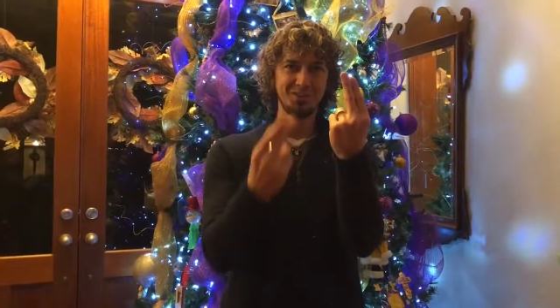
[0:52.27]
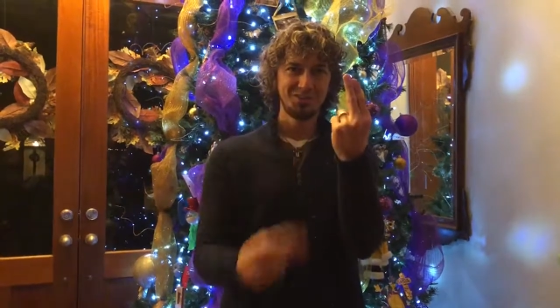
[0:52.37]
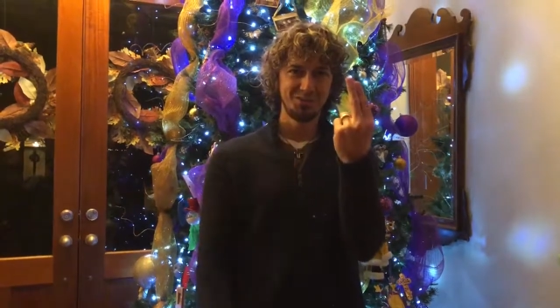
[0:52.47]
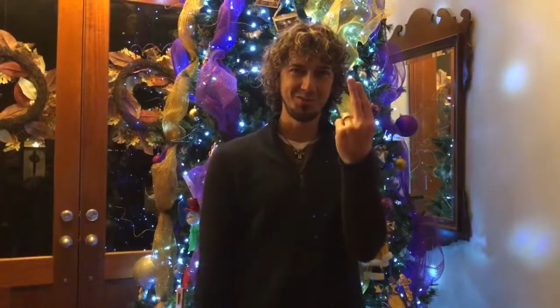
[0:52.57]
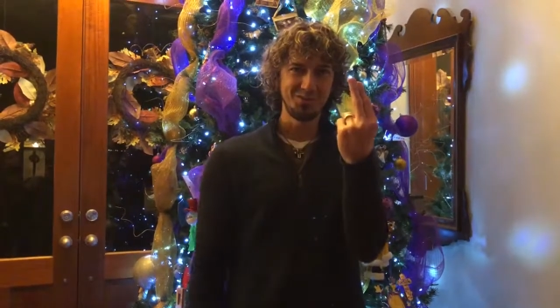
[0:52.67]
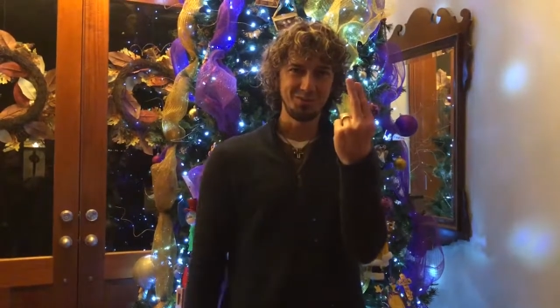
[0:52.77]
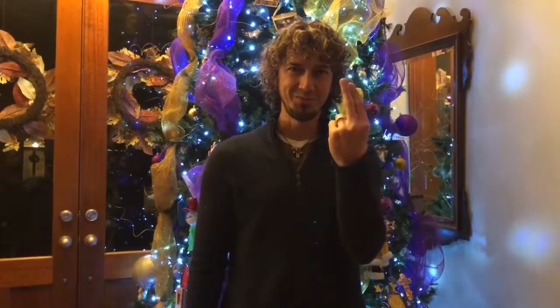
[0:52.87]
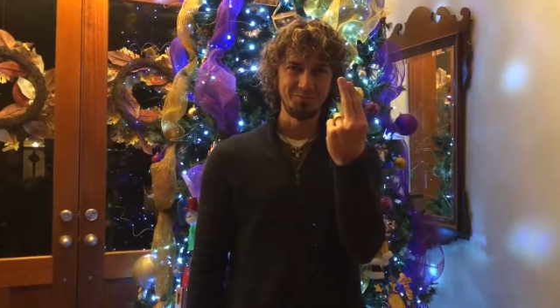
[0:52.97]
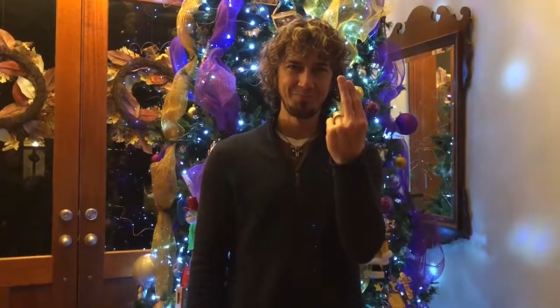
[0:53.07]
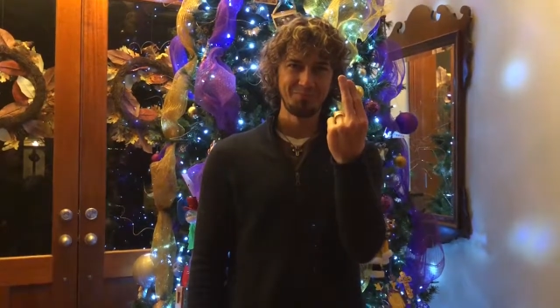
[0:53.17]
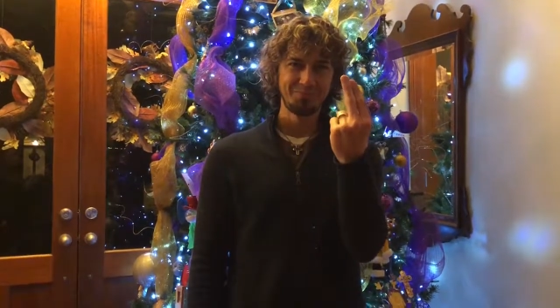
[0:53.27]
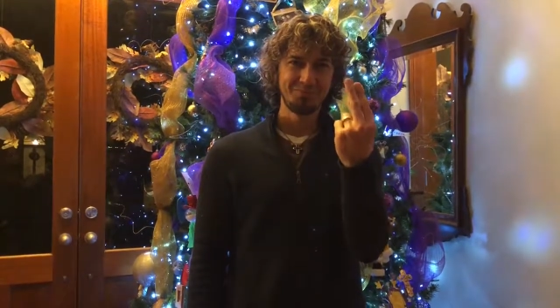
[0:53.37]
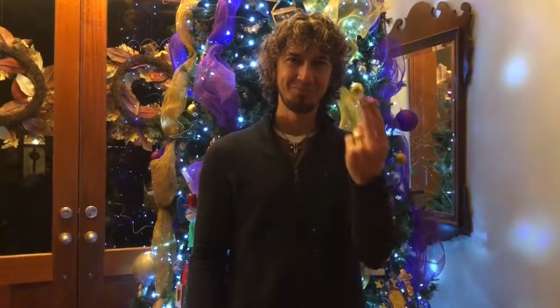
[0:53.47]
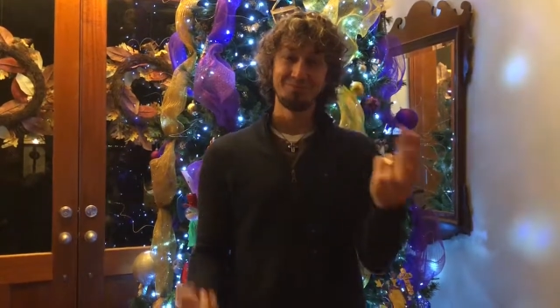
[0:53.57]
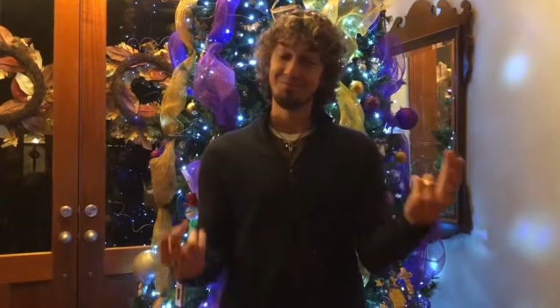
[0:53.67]
2.
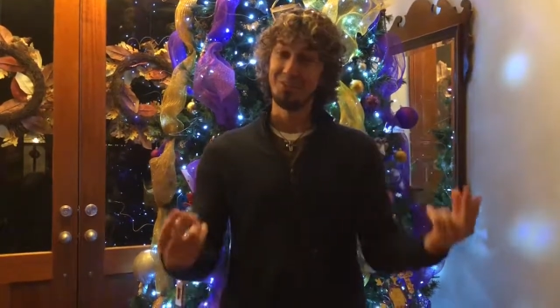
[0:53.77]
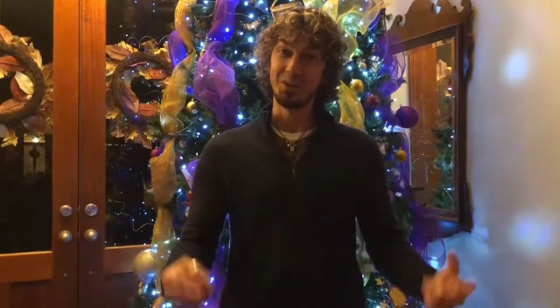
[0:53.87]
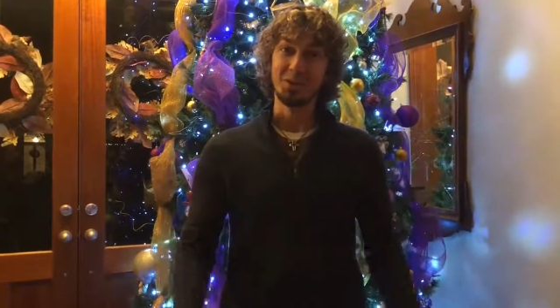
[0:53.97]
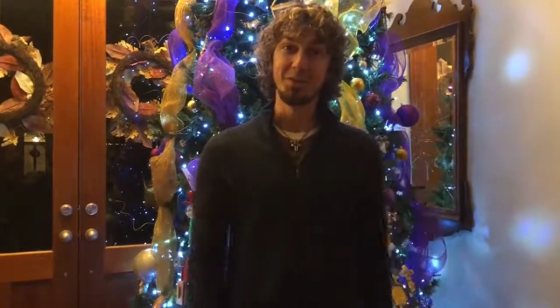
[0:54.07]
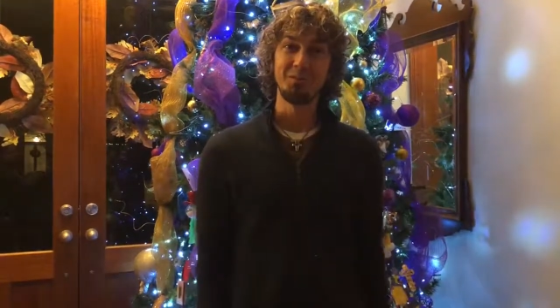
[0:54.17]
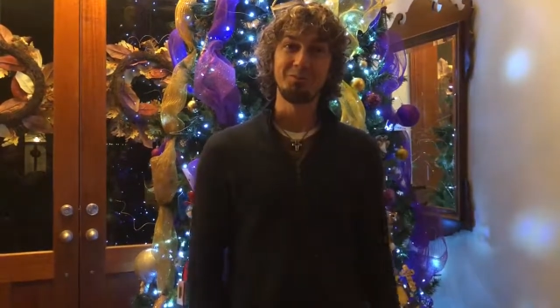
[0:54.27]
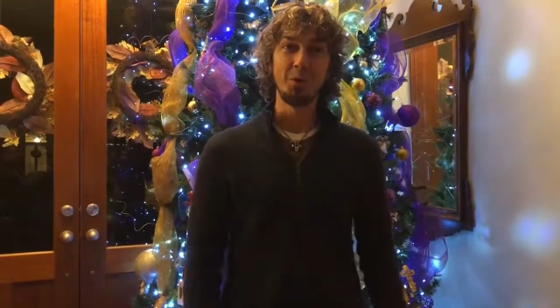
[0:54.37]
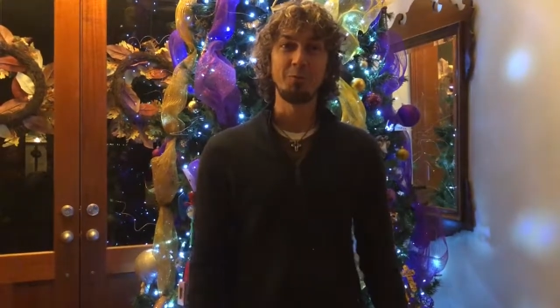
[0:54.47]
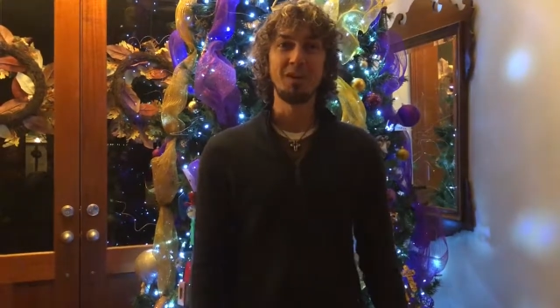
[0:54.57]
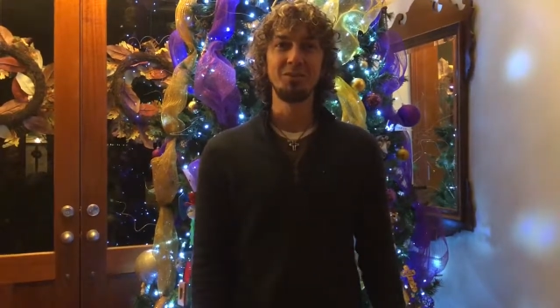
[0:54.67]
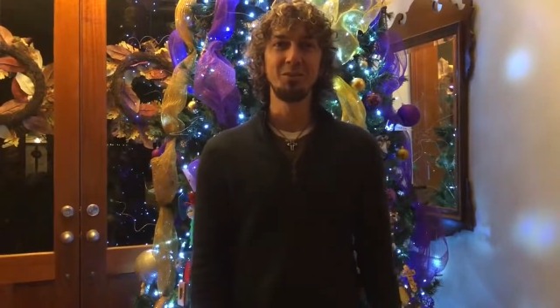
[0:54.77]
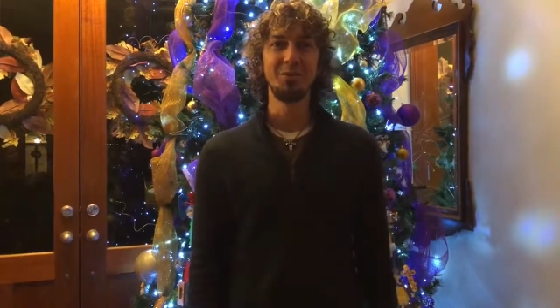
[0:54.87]
There you go. Hope you have a good